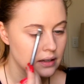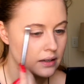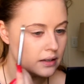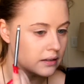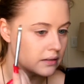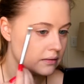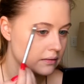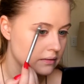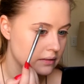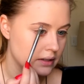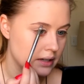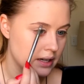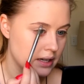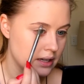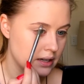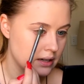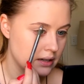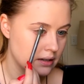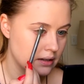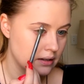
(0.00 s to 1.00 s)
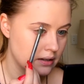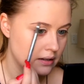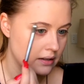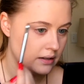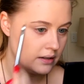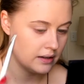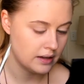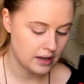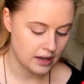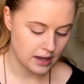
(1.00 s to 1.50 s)
Alright.
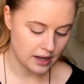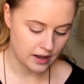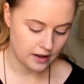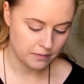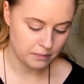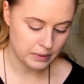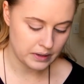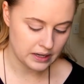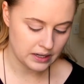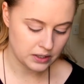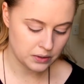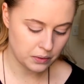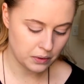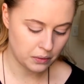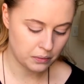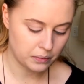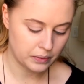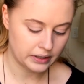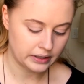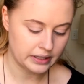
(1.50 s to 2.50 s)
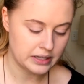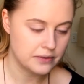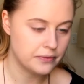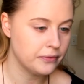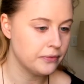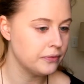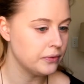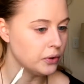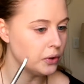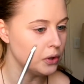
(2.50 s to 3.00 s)
been into a really
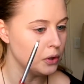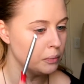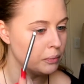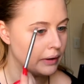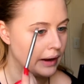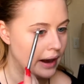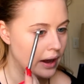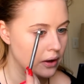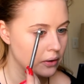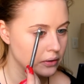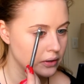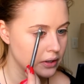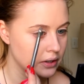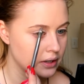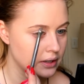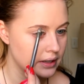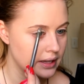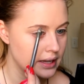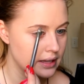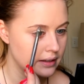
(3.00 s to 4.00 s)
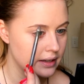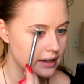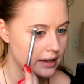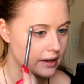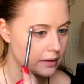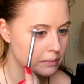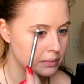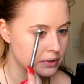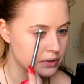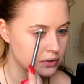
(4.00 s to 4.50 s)
full brow look lately.
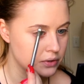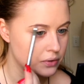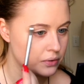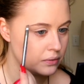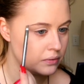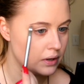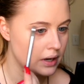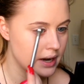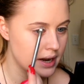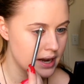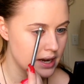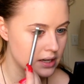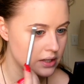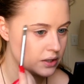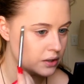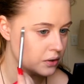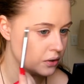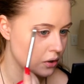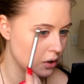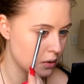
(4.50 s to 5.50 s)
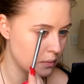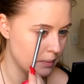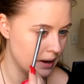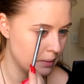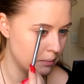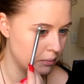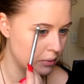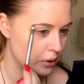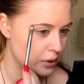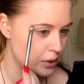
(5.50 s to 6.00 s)
I've been trying to grow
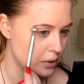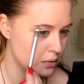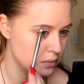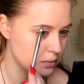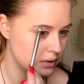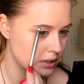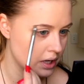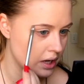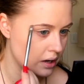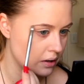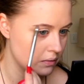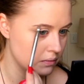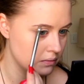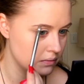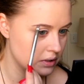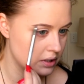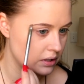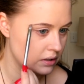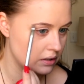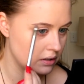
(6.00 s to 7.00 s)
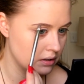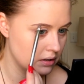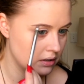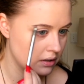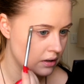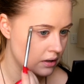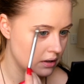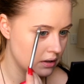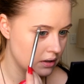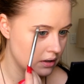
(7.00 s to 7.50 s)
my brows out.
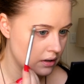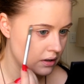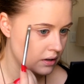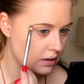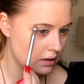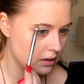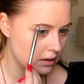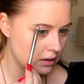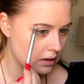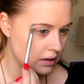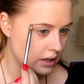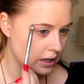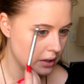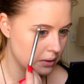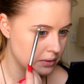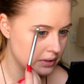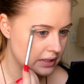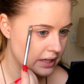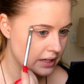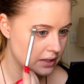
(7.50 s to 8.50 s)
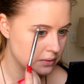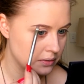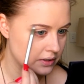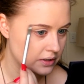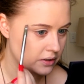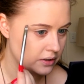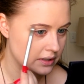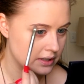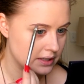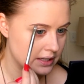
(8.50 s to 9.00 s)
I always get to a
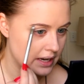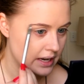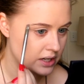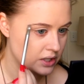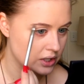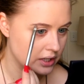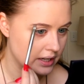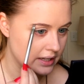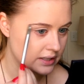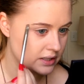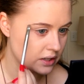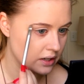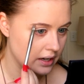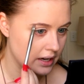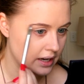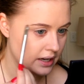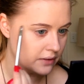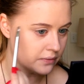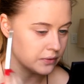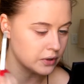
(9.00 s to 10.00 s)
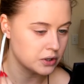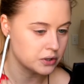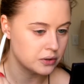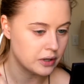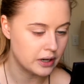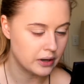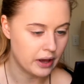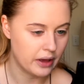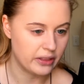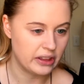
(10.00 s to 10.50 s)
certain stage and I start getting
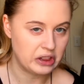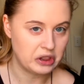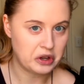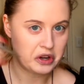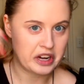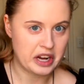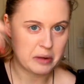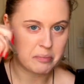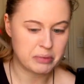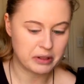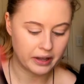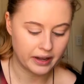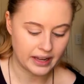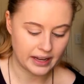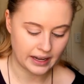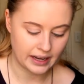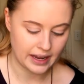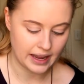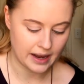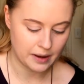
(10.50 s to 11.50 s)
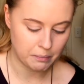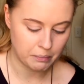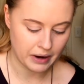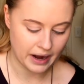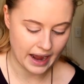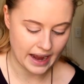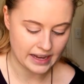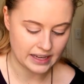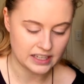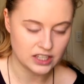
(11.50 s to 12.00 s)
frustrated how they look and I pluck it again,
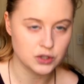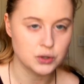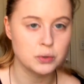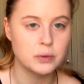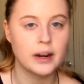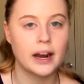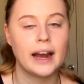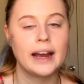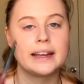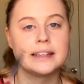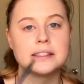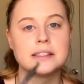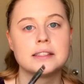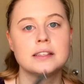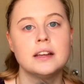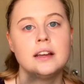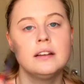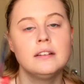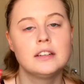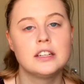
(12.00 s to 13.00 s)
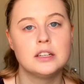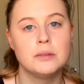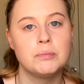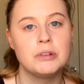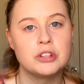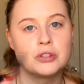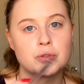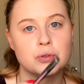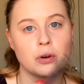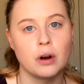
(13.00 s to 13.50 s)
but I need you guys to
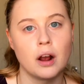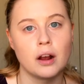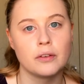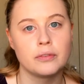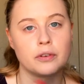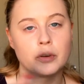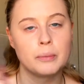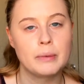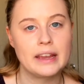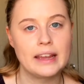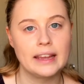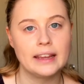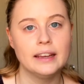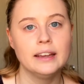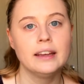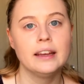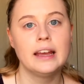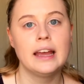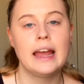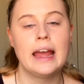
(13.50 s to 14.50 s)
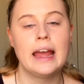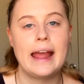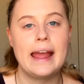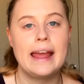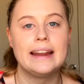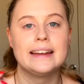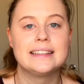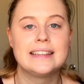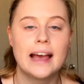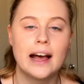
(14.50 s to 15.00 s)
be strong for me
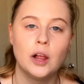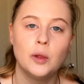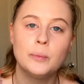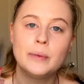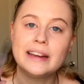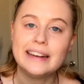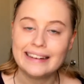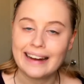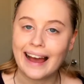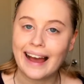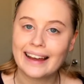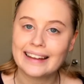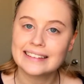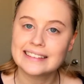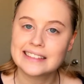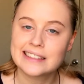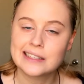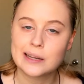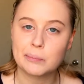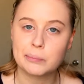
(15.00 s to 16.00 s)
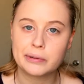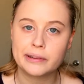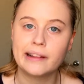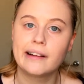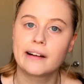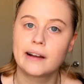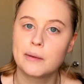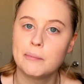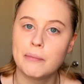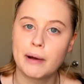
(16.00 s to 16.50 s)
and tell me not to
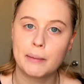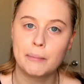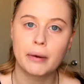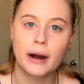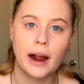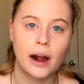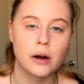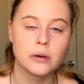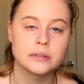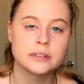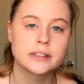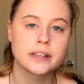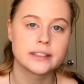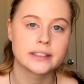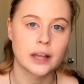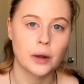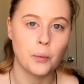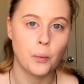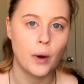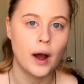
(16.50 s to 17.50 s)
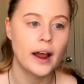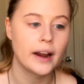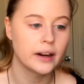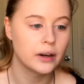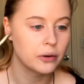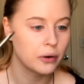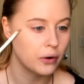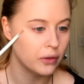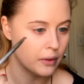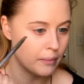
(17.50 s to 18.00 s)
pluck my brows because I want
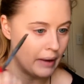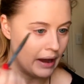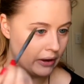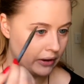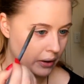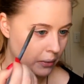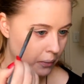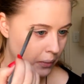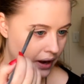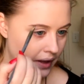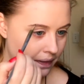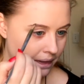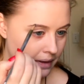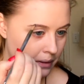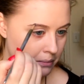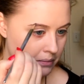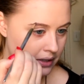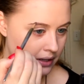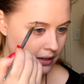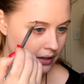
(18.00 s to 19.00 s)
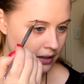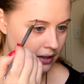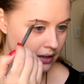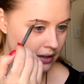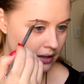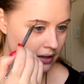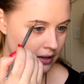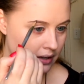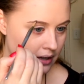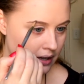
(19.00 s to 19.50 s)
to grow them out. I want them to
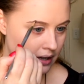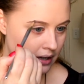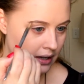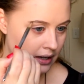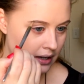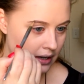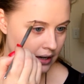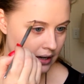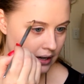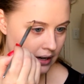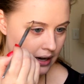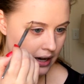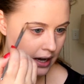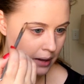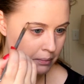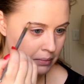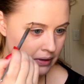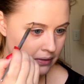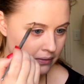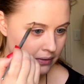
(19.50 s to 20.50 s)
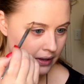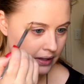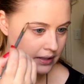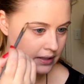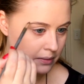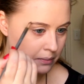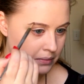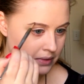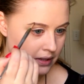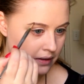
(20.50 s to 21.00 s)
not be
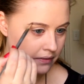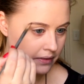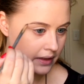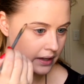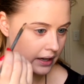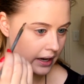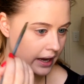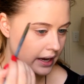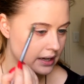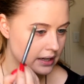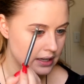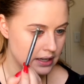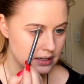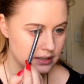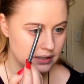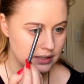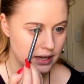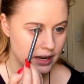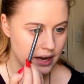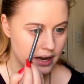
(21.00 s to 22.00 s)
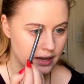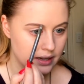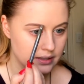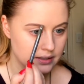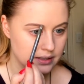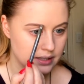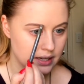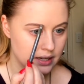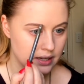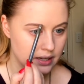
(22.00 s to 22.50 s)
victims of the 90s
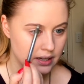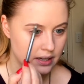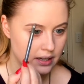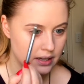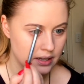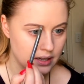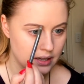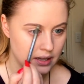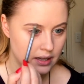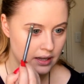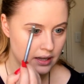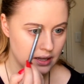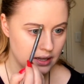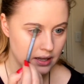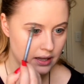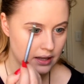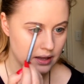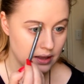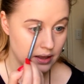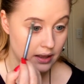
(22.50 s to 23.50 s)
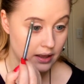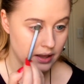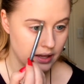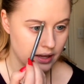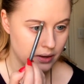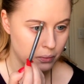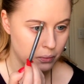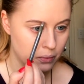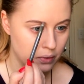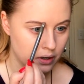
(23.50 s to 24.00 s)
as
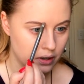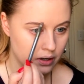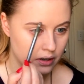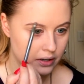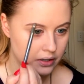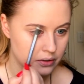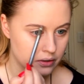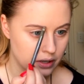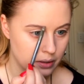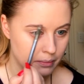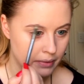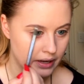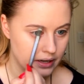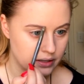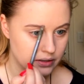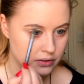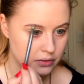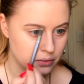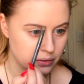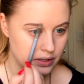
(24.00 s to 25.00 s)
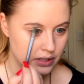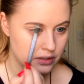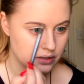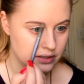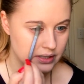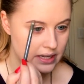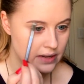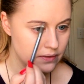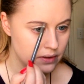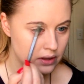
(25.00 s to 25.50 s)
they were during my high school
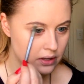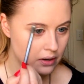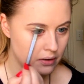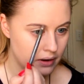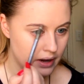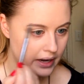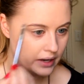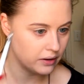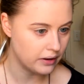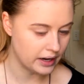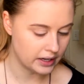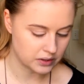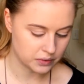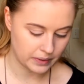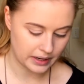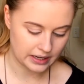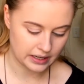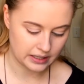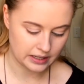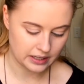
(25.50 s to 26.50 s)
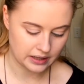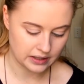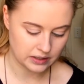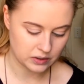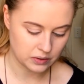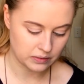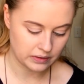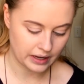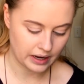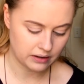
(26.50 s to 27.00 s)
years. Even though I graduated in the
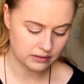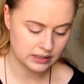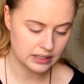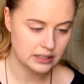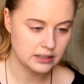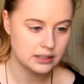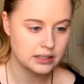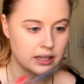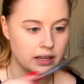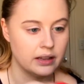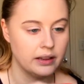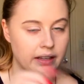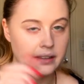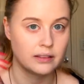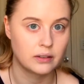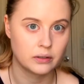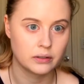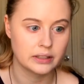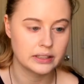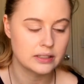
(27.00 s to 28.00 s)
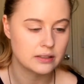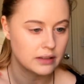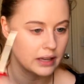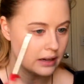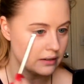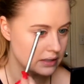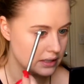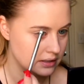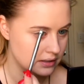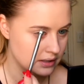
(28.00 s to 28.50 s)
2000s, like the early
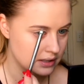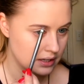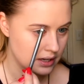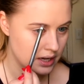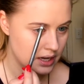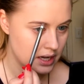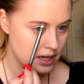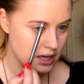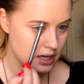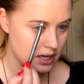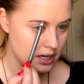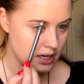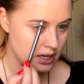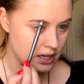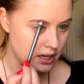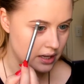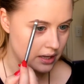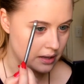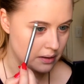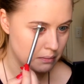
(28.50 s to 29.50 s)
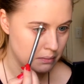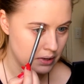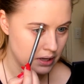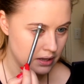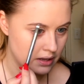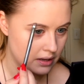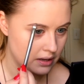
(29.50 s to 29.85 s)
2000s, and